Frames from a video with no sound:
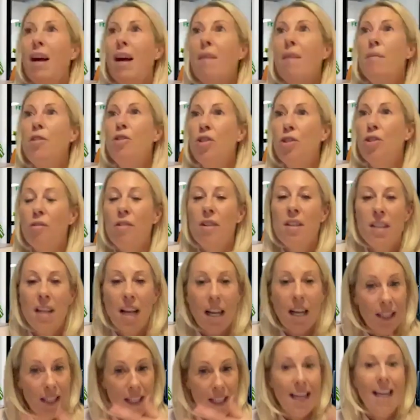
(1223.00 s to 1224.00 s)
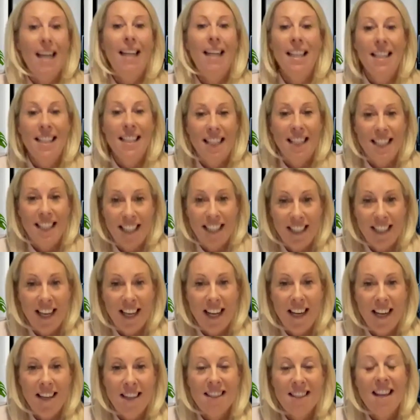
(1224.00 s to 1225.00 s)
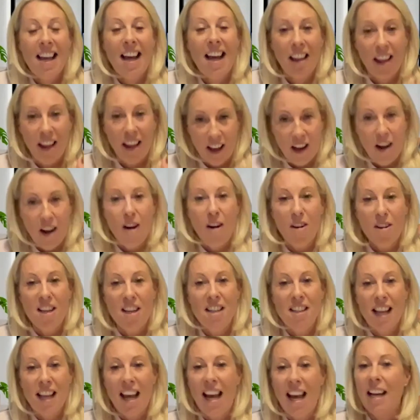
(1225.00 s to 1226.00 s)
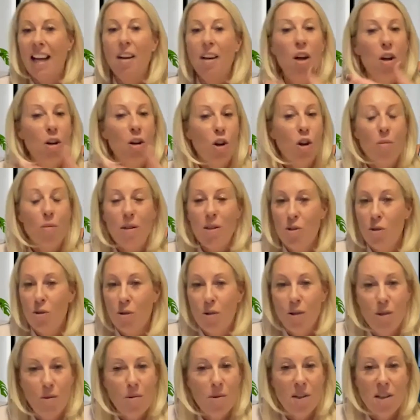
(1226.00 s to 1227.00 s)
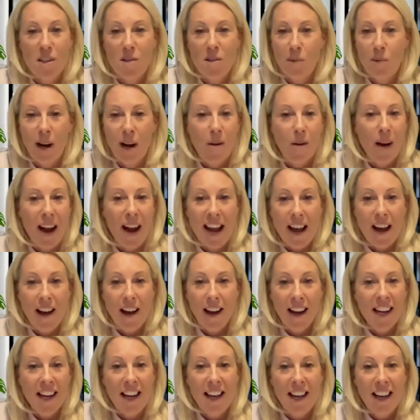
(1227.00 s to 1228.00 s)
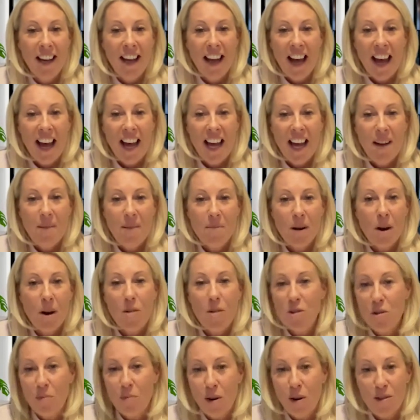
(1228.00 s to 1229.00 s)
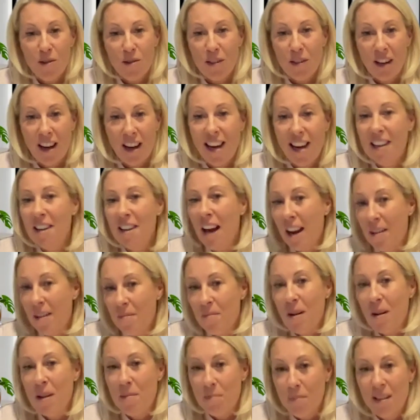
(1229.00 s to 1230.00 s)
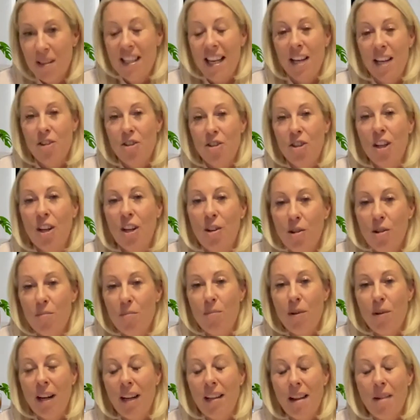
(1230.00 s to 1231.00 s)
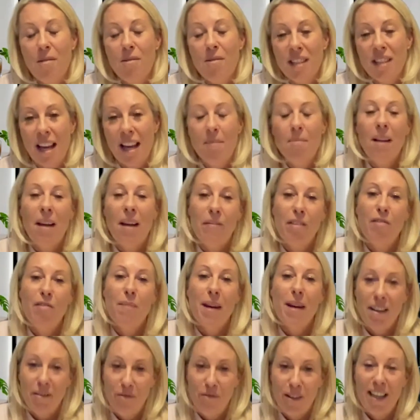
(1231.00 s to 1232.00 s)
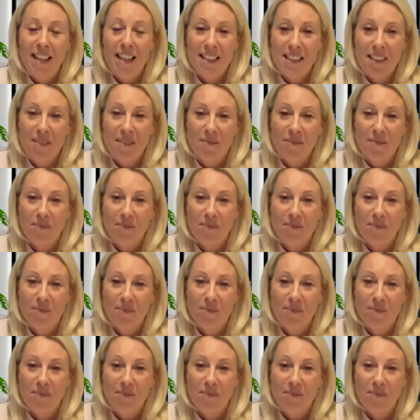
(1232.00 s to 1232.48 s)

I'm an insurer sat today listening to this, are you saying, come and talk to us at Sprout.ai on your product plan, and it potentially could bring those same level of benefits?